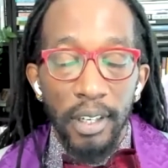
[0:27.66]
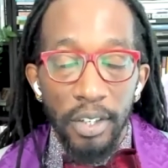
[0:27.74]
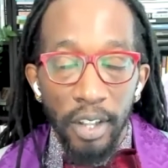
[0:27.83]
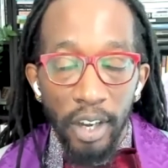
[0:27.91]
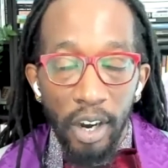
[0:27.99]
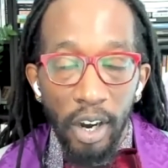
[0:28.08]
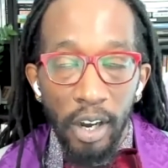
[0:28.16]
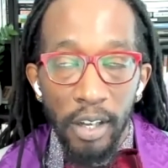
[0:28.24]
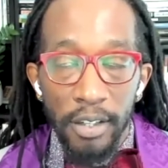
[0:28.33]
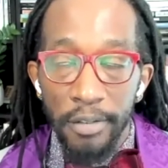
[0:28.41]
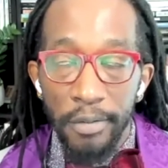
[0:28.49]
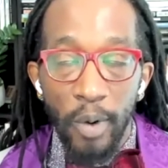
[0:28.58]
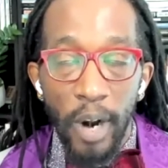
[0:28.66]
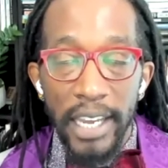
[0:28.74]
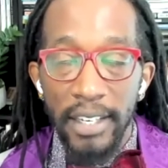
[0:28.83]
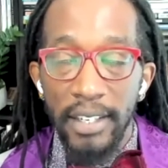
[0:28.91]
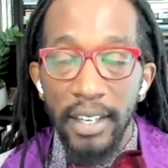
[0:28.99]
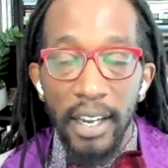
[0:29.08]
into the cause of
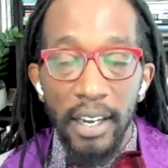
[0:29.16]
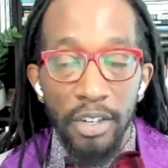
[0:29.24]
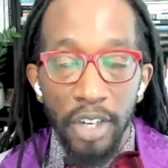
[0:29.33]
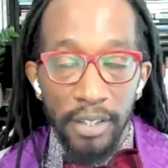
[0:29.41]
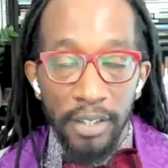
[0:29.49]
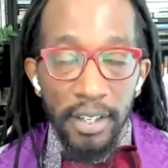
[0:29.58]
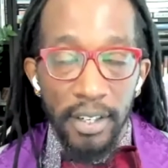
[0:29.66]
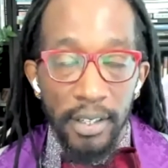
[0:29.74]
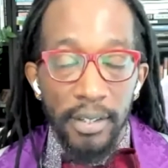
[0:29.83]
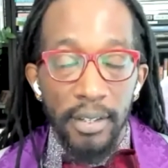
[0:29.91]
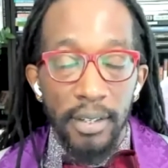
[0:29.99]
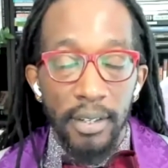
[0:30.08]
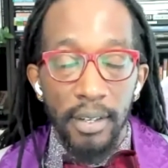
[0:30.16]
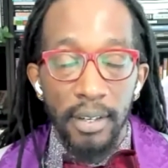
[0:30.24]
right and justice